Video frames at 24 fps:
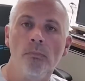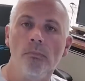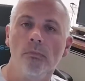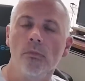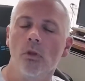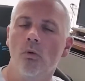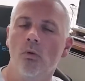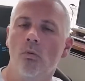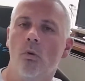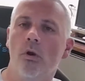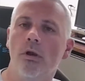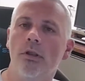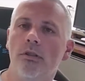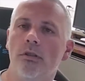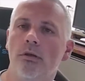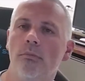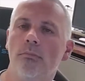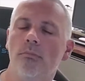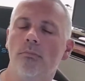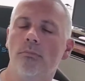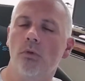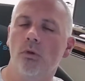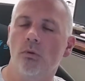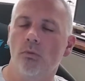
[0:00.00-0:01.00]
one of
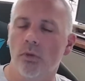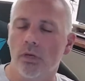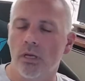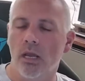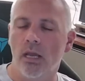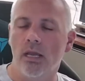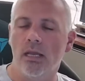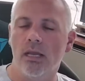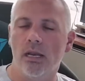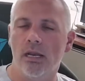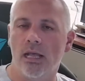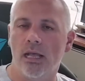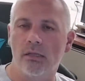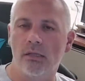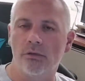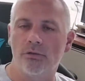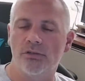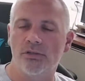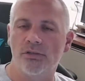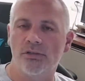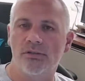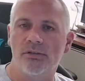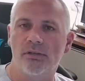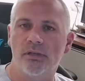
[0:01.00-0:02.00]
them where I got
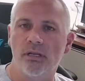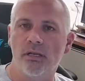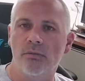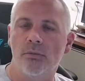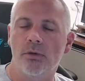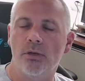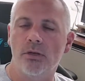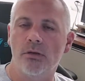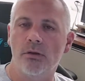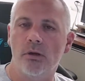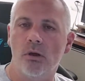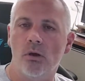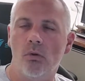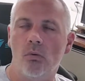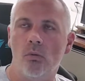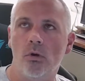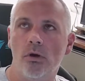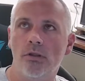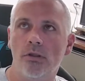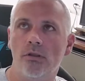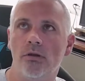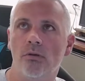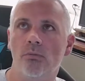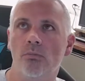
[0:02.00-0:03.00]
allergies today, but one
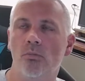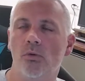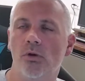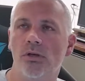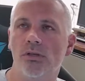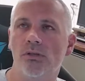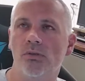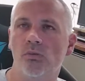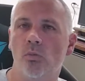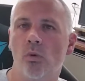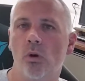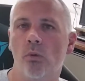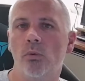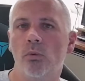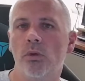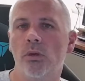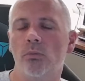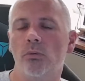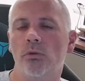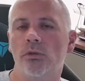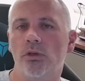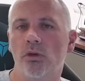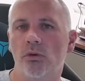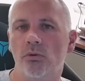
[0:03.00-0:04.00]
of them was when we
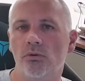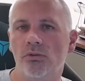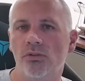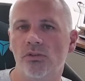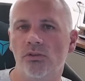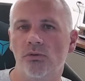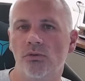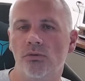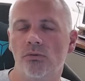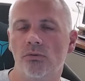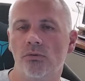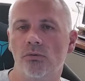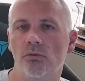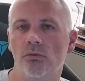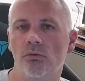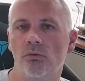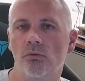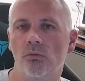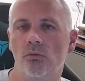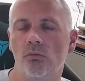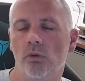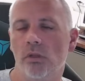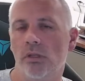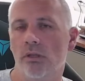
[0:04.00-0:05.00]
would go to
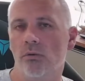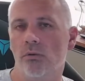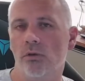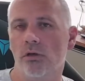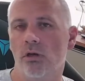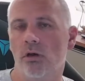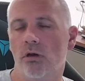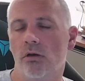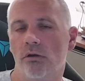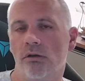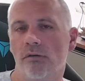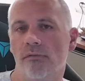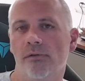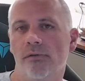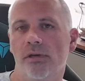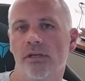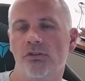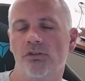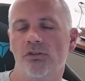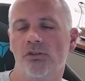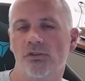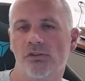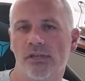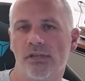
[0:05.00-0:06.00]
what they were called
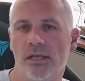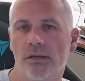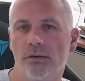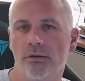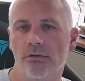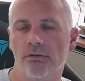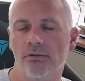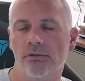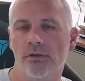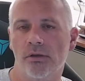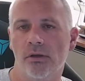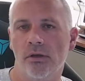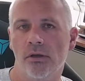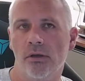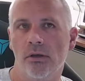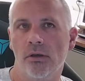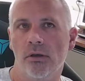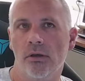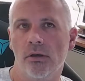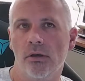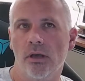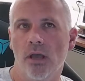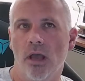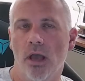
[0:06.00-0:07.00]
convention centers,
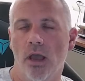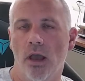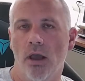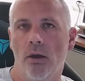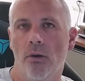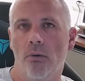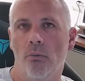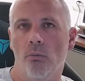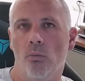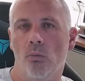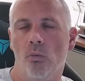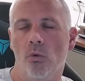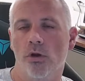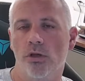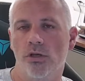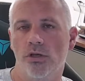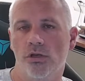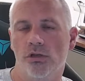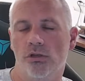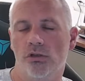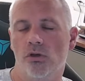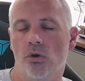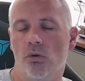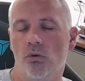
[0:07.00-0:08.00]
um, where
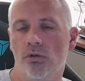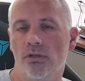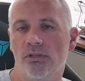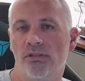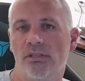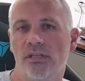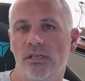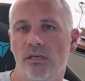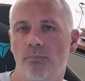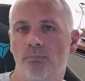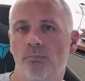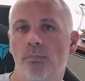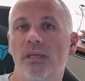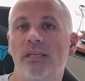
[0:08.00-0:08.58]
you'd go to see big